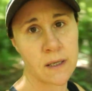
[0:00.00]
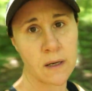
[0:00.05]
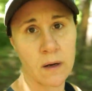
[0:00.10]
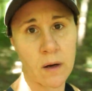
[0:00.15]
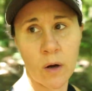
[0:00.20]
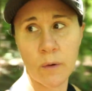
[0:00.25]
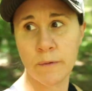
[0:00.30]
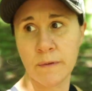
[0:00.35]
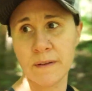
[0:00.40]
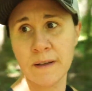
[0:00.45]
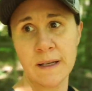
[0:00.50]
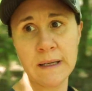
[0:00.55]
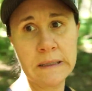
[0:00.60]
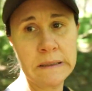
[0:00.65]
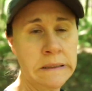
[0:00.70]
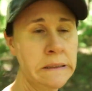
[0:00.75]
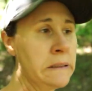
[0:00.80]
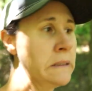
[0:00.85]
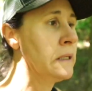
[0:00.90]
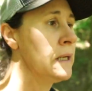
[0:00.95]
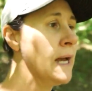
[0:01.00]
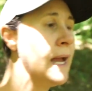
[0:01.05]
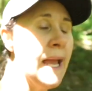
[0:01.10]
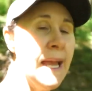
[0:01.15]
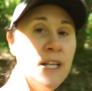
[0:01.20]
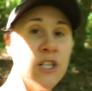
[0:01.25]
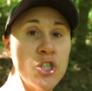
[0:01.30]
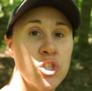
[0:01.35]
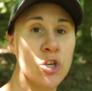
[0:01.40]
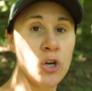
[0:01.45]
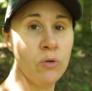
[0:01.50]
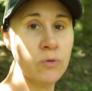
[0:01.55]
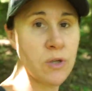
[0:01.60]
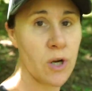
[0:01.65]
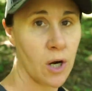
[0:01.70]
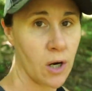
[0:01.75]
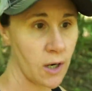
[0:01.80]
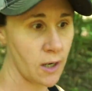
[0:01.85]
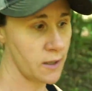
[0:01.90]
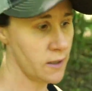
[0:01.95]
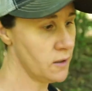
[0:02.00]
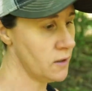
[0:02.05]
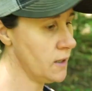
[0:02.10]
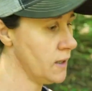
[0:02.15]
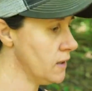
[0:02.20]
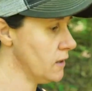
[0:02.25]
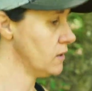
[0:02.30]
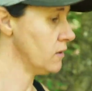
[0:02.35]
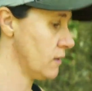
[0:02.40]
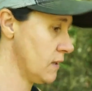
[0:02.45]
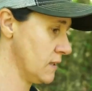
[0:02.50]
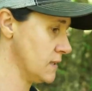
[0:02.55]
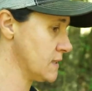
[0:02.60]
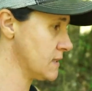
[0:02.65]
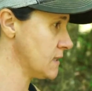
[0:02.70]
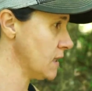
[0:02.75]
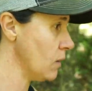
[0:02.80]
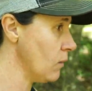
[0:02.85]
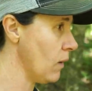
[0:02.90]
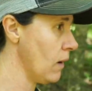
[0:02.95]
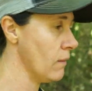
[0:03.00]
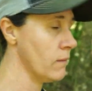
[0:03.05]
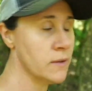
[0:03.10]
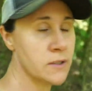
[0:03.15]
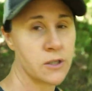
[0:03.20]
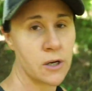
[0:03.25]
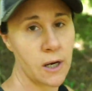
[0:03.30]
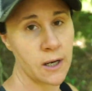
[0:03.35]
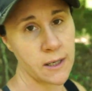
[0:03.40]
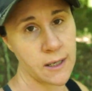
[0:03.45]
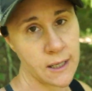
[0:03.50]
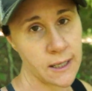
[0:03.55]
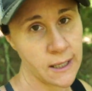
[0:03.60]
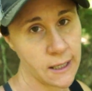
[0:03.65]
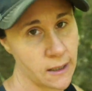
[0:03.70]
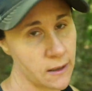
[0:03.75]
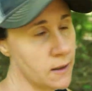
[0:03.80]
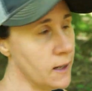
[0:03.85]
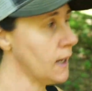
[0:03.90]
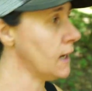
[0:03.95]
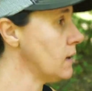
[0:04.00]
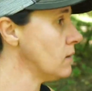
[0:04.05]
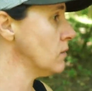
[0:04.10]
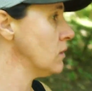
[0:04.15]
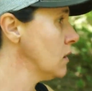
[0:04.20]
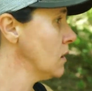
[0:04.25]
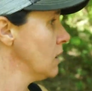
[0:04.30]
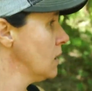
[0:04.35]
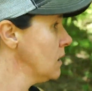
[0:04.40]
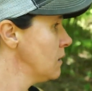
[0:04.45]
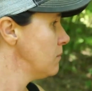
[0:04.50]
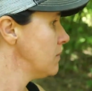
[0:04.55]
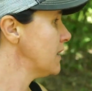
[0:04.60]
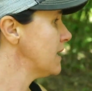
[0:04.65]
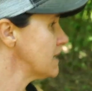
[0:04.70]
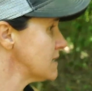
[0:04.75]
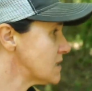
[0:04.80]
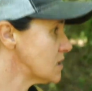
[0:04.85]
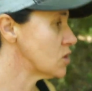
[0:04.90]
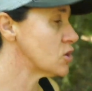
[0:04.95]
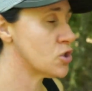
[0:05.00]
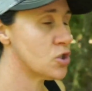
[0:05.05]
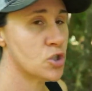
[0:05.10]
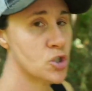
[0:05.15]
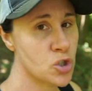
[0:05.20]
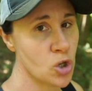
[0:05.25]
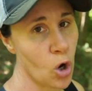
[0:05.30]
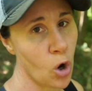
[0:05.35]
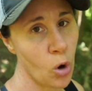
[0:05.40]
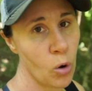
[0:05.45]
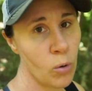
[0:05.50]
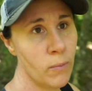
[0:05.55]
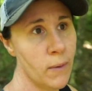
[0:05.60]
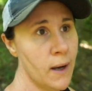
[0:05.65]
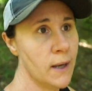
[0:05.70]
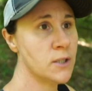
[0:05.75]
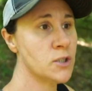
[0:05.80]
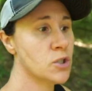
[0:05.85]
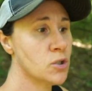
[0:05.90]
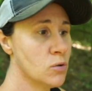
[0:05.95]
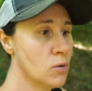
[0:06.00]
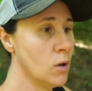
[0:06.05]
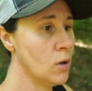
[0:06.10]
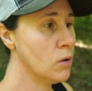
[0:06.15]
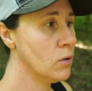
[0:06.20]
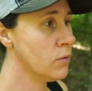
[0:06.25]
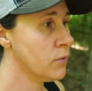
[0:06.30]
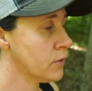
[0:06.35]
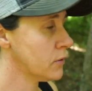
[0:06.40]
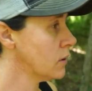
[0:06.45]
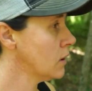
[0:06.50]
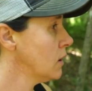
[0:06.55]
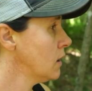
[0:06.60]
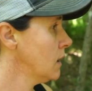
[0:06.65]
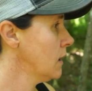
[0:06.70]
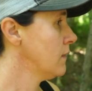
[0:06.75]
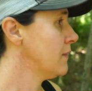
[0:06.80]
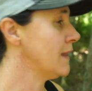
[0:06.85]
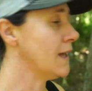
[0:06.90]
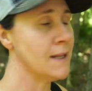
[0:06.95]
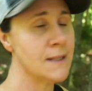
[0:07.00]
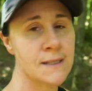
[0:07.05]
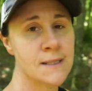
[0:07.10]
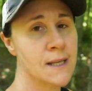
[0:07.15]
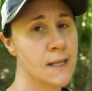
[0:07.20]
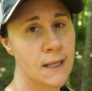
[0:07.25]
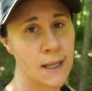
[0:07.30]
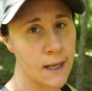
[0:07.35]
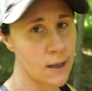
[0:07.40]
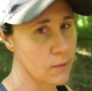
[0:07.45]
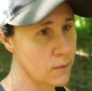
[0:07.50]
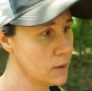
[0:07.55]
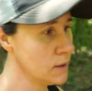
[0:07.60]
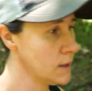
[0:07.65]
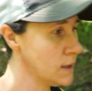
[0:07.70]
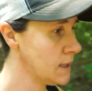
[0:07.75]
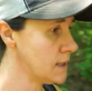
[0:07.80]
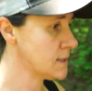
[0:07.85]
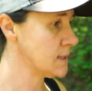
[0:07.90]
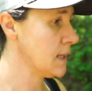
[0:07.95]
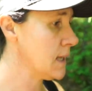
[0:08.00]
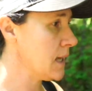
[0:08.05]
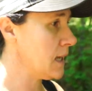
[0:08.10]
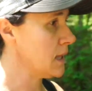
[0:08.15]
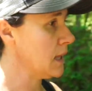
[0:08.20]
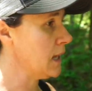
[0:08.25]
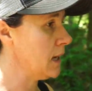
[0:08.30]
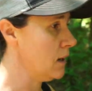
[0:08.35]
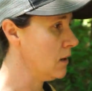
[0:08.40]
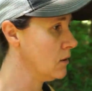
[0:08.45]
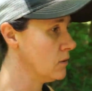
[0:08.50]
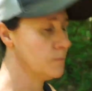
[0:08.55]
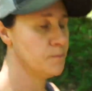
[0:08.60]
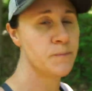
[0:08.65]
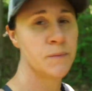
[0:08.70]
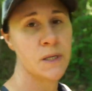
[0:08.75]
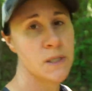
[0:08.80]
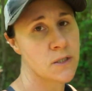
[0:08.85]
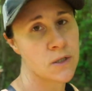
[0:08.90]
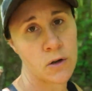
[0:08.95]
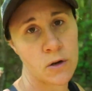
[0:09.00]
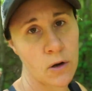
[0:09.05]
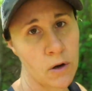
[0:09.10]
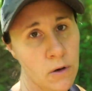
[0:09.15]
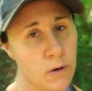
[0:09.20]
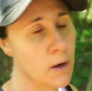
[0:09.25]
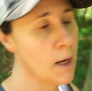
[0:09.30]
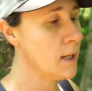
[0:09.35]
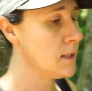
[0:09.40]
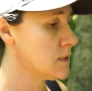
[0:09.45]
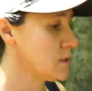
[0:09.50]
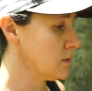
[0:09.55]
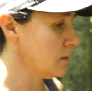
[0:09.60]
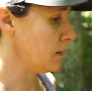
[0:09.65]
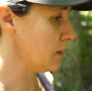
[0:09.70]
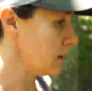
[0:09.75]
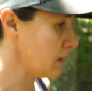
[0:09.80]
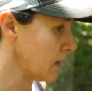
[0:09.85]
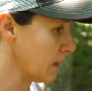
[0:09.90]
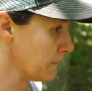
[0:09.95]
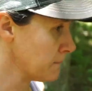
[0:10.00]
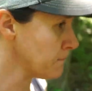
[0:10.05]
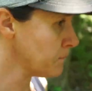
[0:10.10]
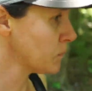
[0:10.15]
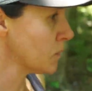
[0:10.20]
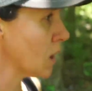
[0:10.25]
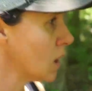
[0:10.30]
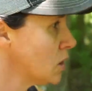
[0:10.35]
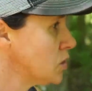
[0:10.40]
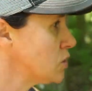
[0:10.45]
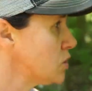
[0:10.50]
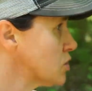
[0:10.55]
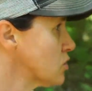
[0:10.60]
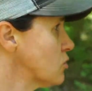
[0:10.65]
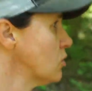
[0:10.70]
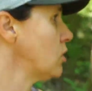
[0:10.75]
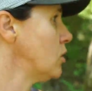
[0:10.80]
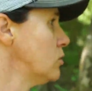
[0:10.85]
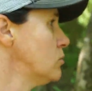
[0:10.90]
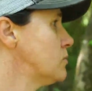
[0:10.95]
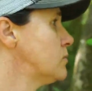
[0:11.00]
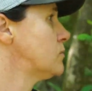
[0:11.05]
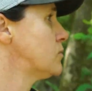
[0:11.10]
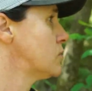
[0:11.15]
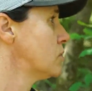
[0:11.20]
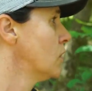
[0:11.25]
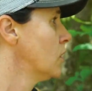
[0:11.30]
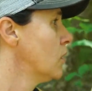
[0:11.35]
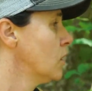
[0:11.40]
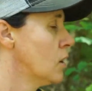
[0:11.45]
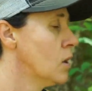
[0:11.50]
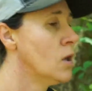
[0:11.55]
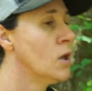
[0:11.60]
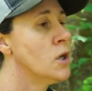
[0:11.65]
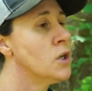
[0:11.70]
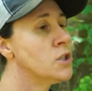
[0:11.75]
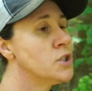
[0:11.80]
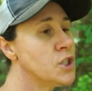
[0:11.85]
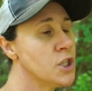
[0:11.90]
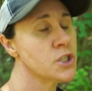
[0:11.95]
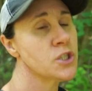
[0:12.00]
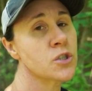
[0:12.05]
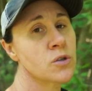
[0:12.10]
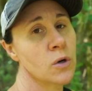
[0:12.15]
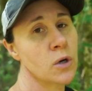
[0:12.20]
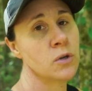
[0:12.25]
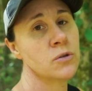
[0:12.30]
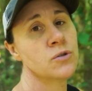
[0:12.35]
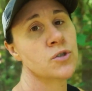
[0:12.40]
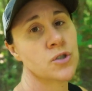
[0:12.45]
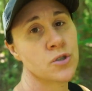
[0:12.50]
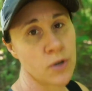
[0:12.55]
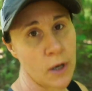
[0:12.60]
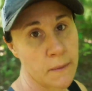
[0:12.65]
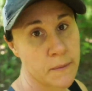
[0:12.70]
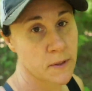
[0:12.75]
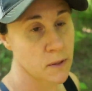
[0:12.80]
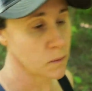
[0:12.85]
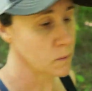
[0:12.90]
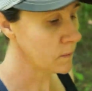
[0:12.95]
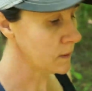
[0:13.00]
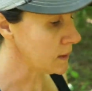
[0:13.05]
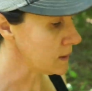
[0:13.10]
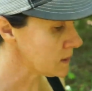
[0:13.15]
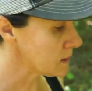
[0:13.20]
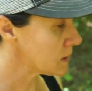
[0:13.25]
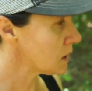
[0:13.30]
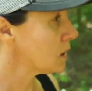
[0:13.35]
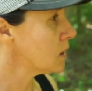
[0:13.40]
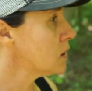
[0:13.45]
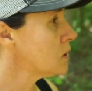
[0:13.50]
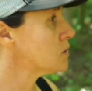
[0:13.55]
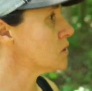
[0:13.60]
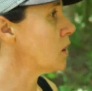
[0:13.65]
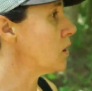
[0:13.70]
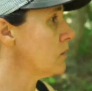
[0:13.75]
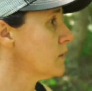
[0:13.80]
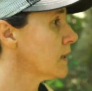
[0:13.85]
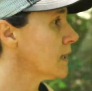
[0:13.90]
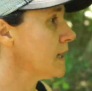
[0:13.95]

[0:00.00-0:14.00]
here. Hopefully, it's so dark under here, you can see why we're trying to clear it out, because there's so much growth that sunlight really doesn't get here. Doesn't grow grass or anything. Just grows shrubs and weeds. So the